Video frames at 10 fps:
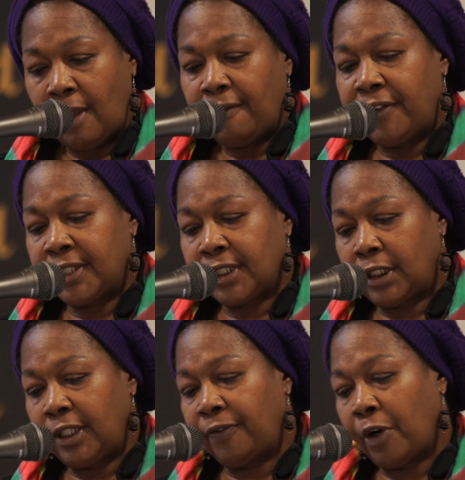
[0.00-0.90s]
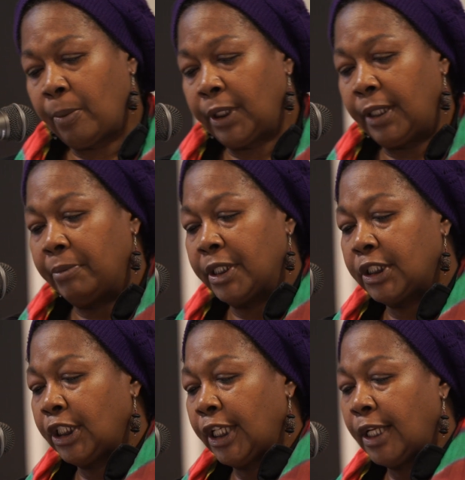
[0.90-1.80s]
physically, verbally,
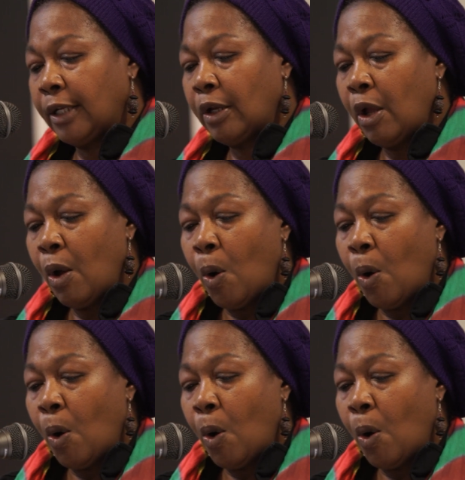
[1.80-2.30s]
mentally,